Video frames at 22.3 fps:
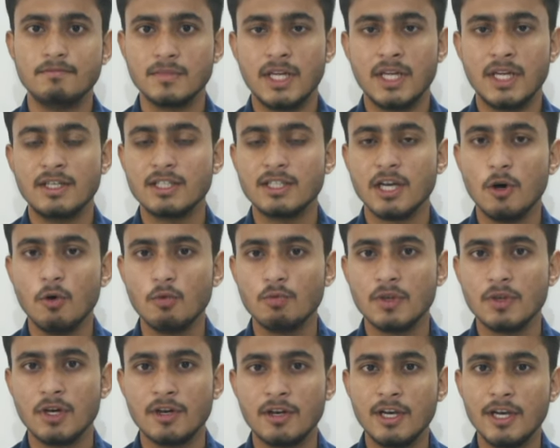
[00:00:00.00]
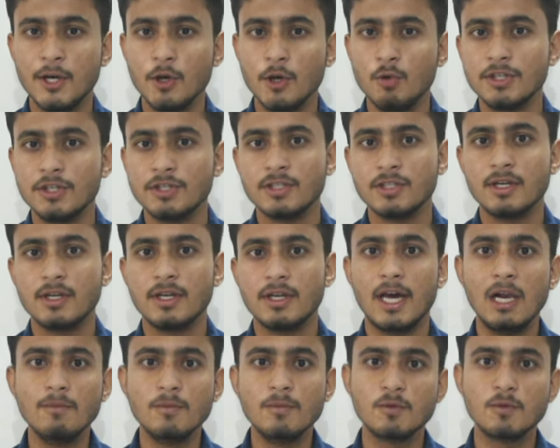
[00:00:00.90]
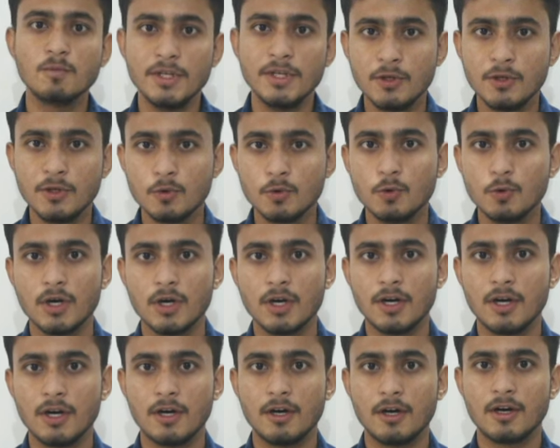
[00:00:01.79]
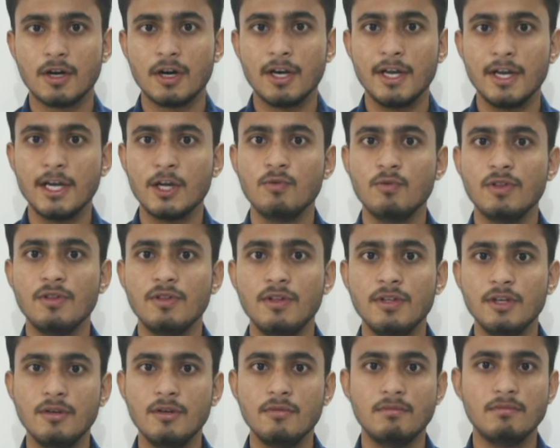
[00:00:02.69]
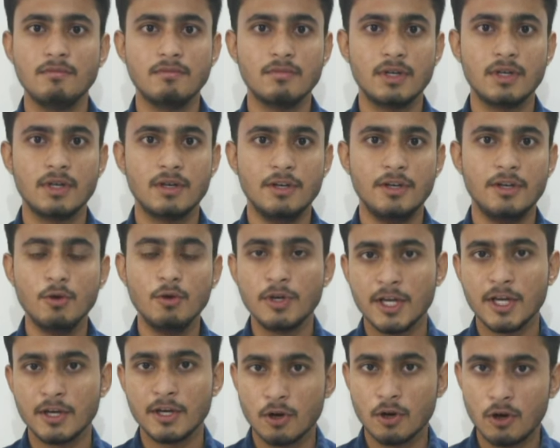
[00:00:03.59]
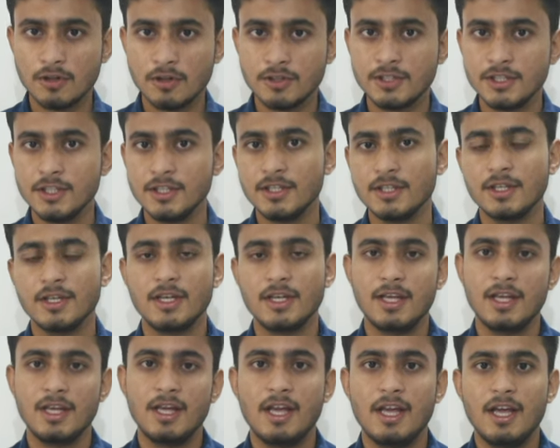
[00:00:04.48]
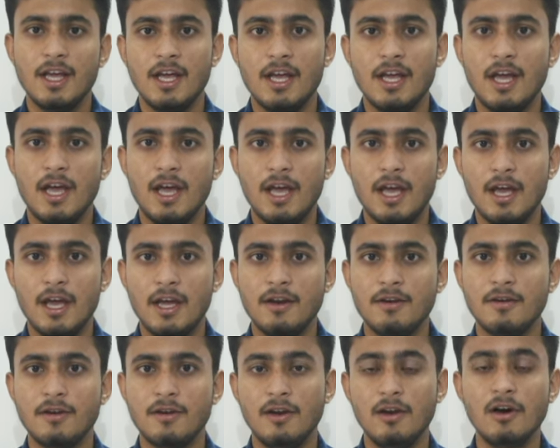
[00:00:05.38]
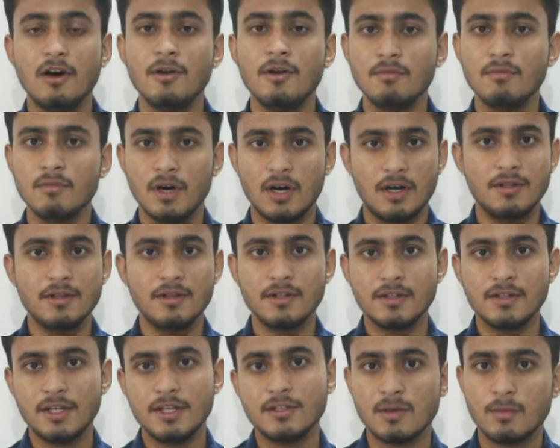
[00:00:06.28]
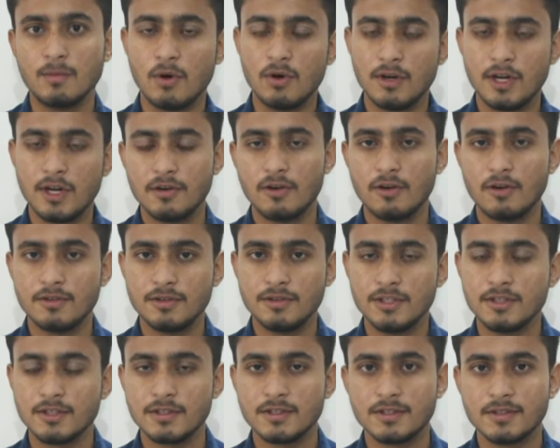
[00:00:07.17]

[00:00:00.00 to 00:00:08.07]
that's how Atal Innovation helps me to connect with the new technology and learn other things about technology.